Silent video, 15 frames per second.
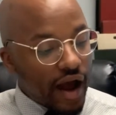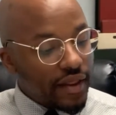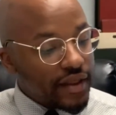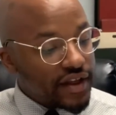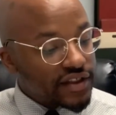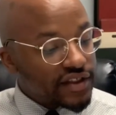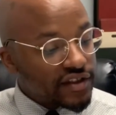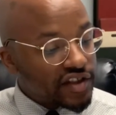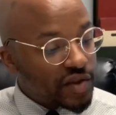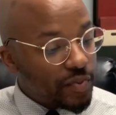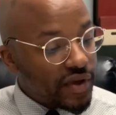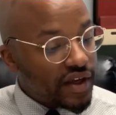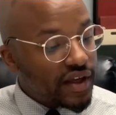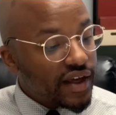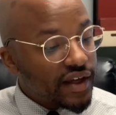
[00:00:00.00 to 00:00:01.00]
this is
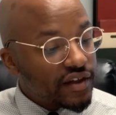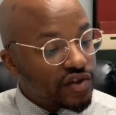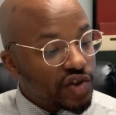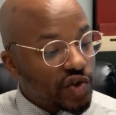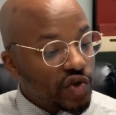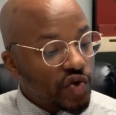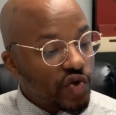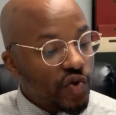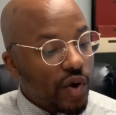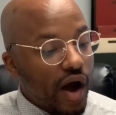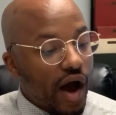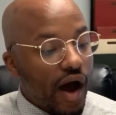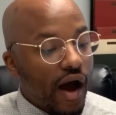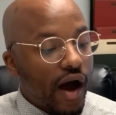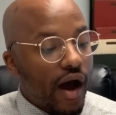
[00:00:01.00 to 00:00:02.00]
speaking to
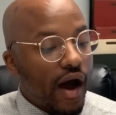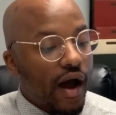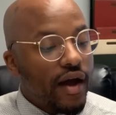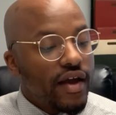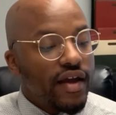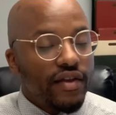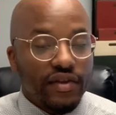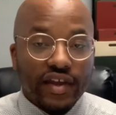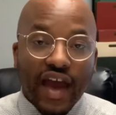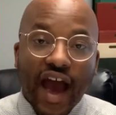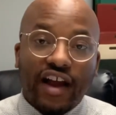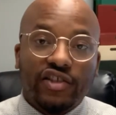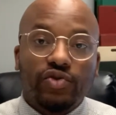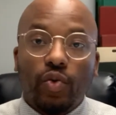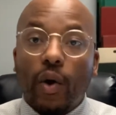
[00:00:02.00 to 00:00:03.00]
the
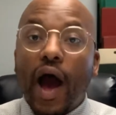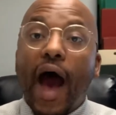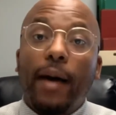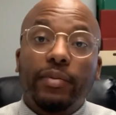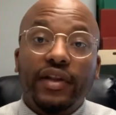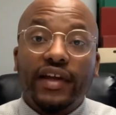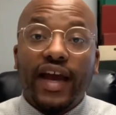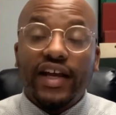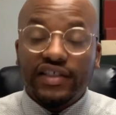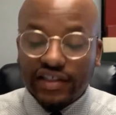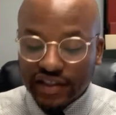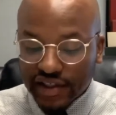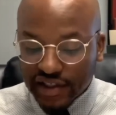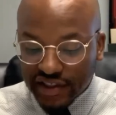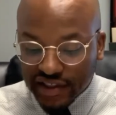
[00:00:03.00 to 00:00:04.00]
actual
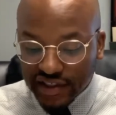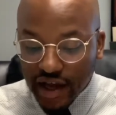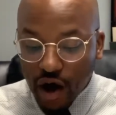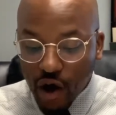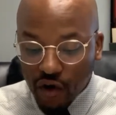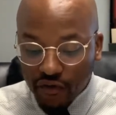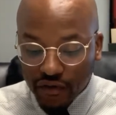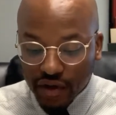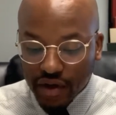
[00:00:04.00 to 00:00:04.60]
application itself.